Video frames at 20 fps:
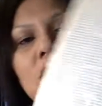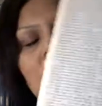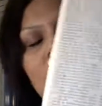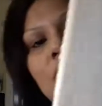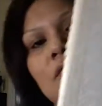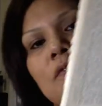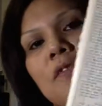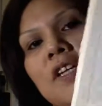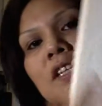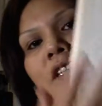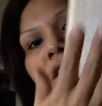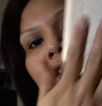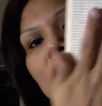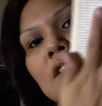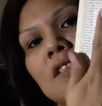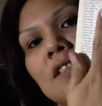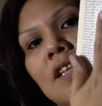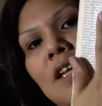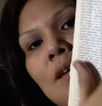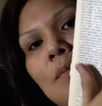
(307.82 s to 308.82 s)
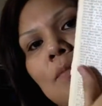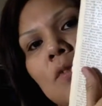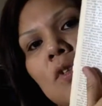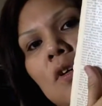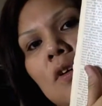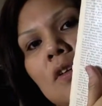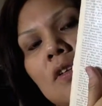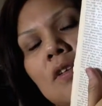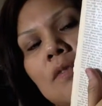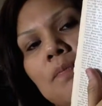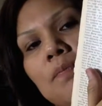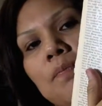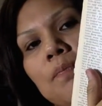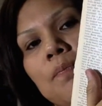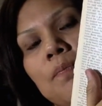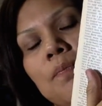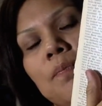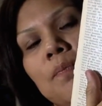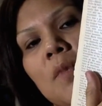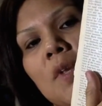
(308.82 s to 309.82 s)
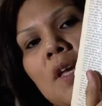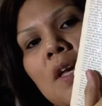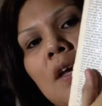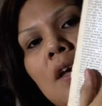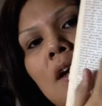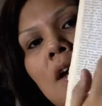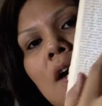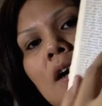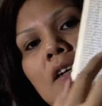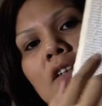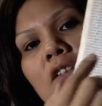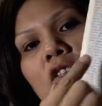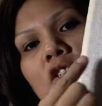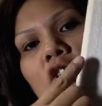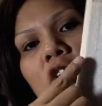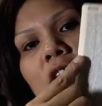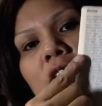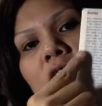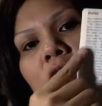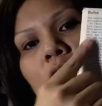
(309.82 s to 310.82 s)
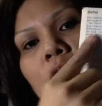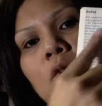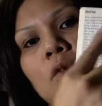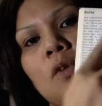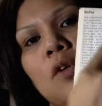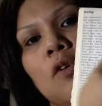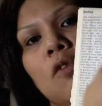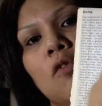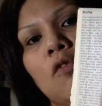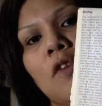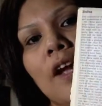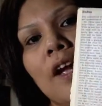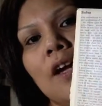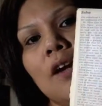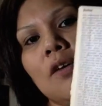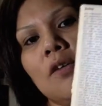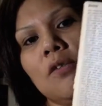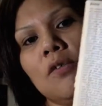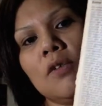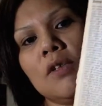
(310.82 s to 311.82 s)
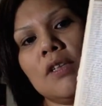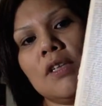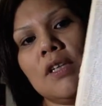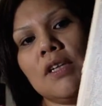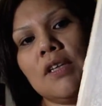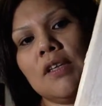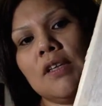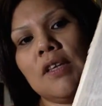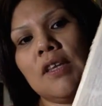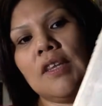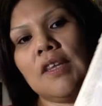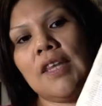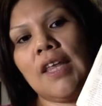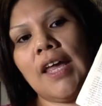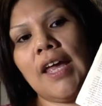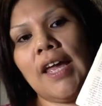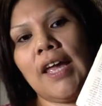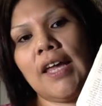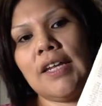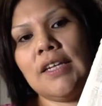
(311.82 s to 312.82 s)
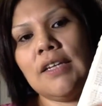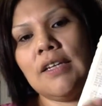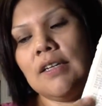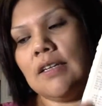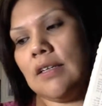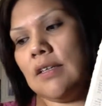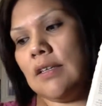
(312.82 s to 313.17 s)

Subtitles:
the face is stamped on, I'll gesso around the head.